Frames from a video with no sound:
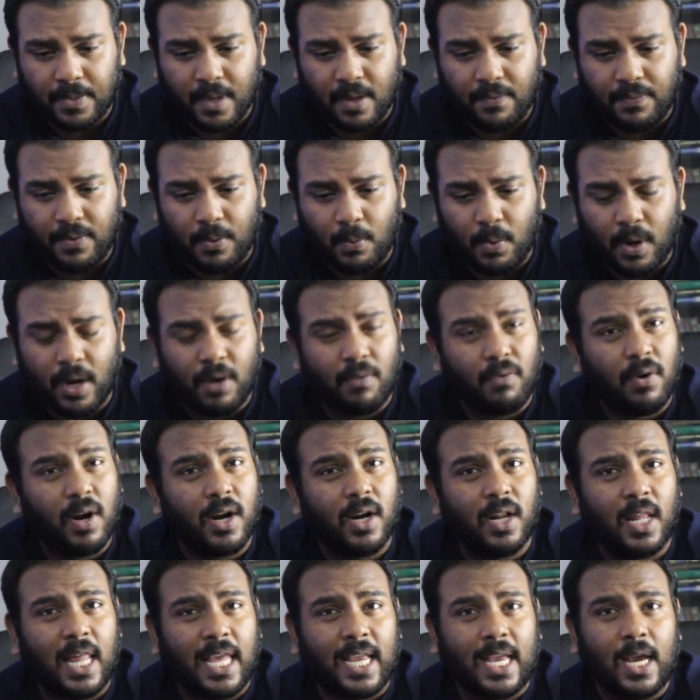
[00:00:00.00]
If you want to
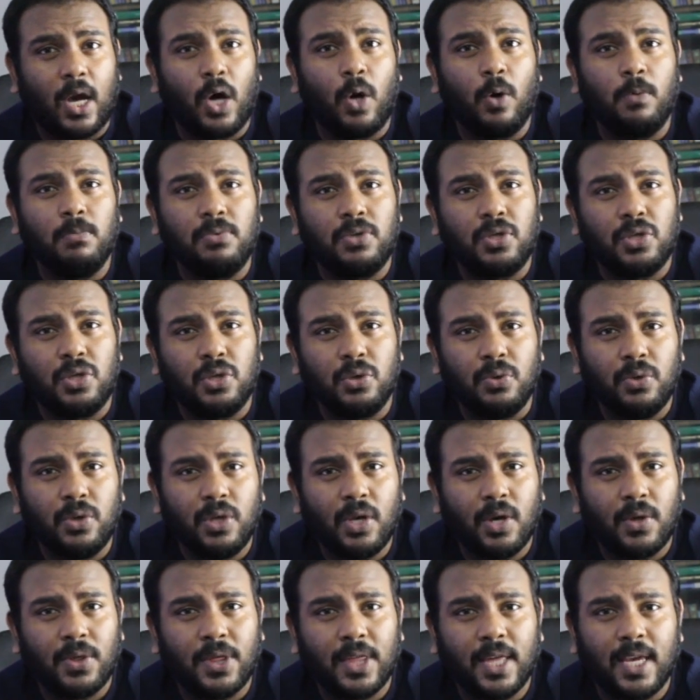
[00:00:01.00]
run like a home
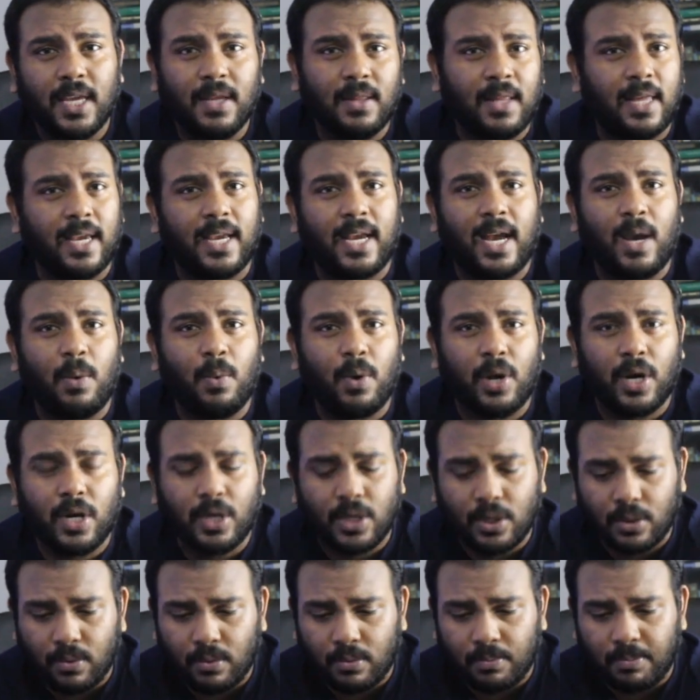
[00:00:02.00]
studio thing, like I want
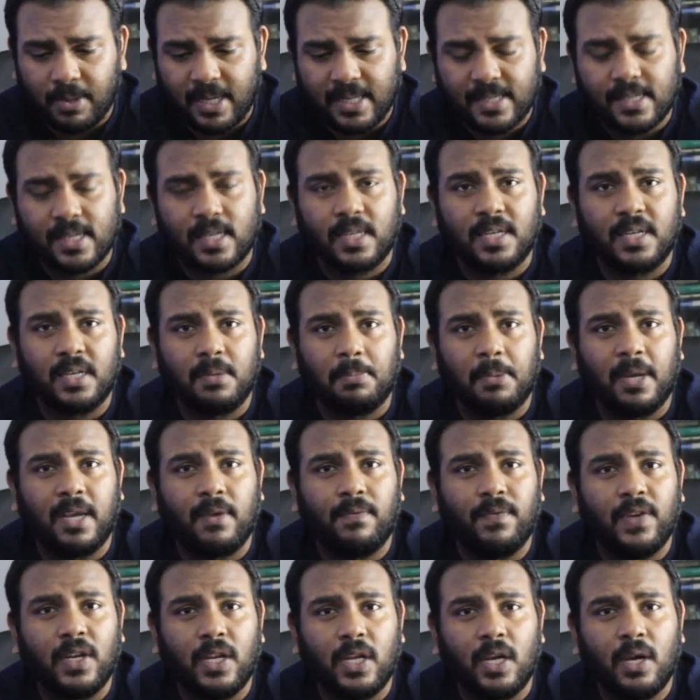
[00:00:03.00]
to do, basically to
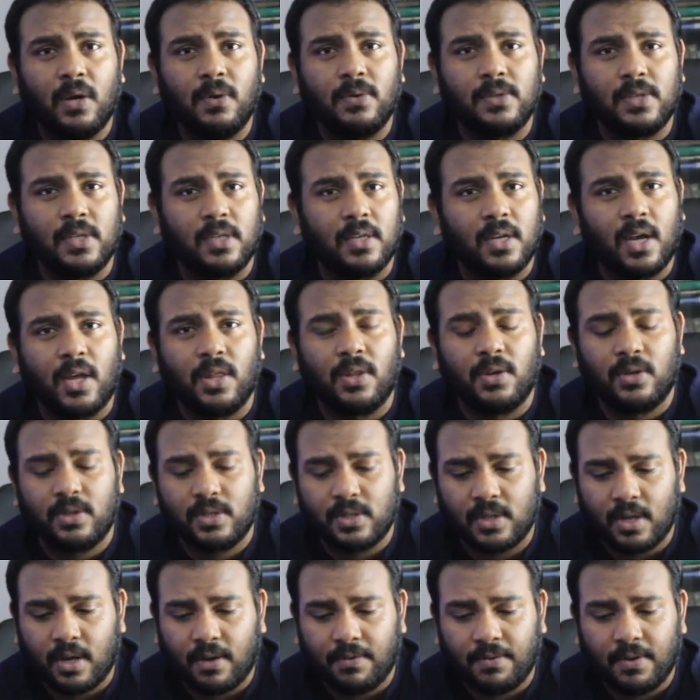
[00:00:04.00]
make videos and other
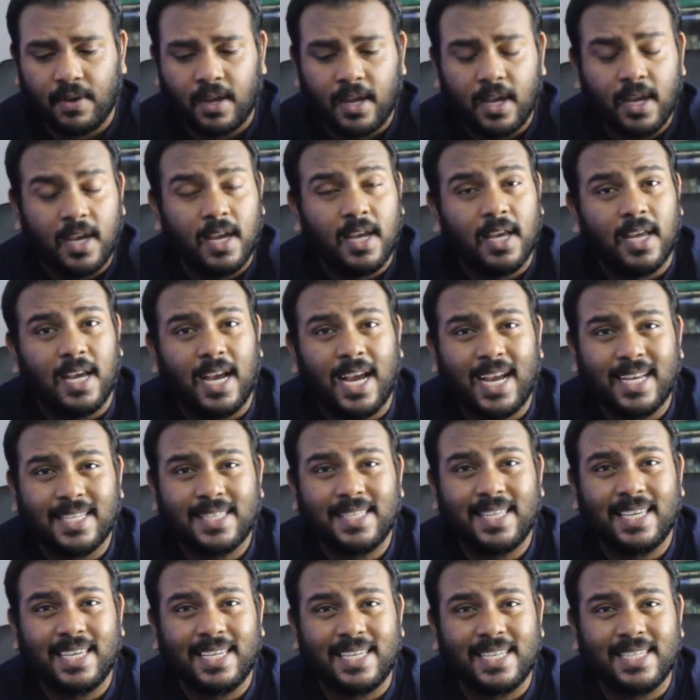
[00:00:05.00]
stuff, that
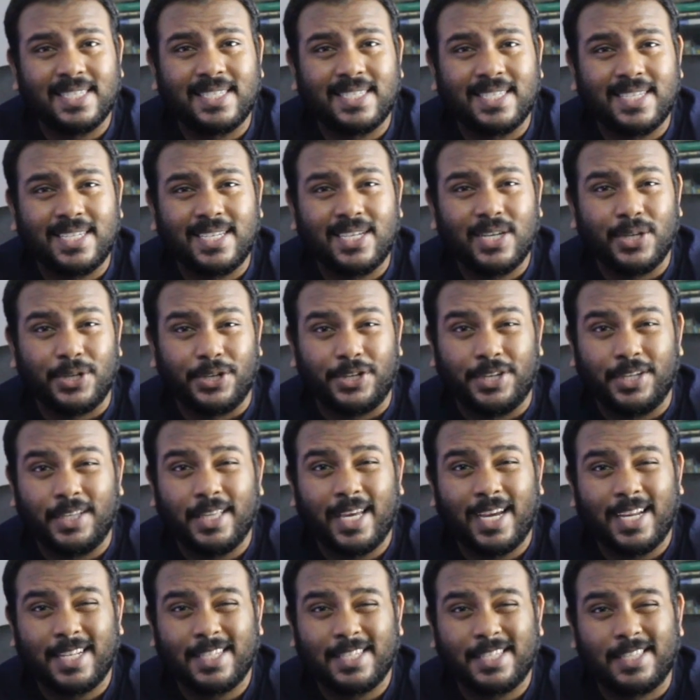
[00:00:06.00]
thing is good.
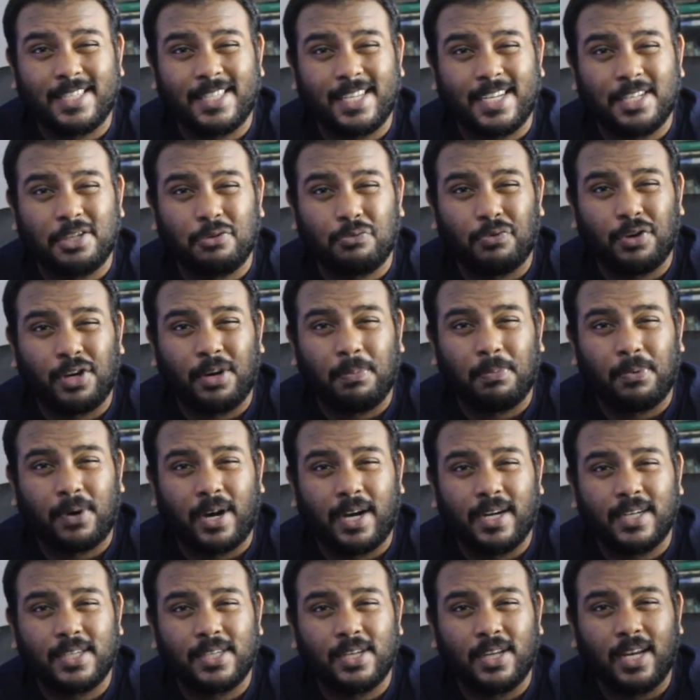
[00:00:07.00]
That's very
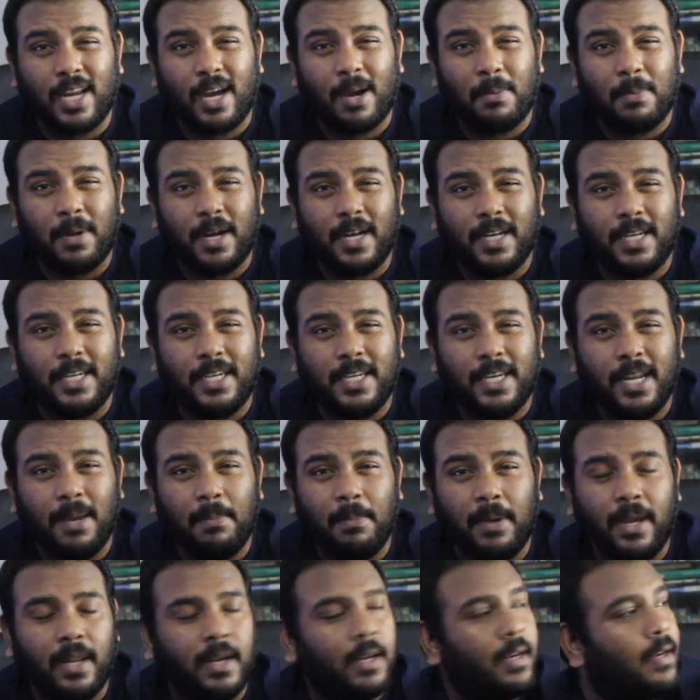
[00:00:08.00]
bright. So now I'm gonna
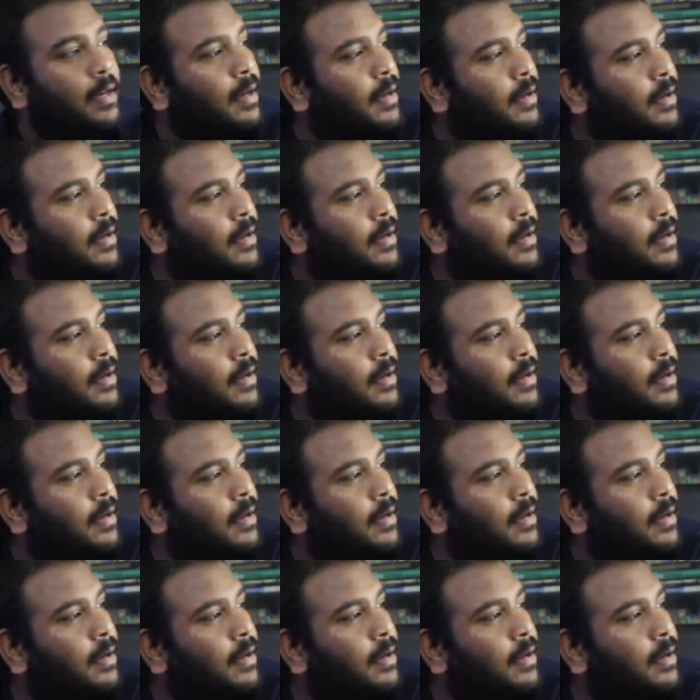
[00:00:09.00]
dim it.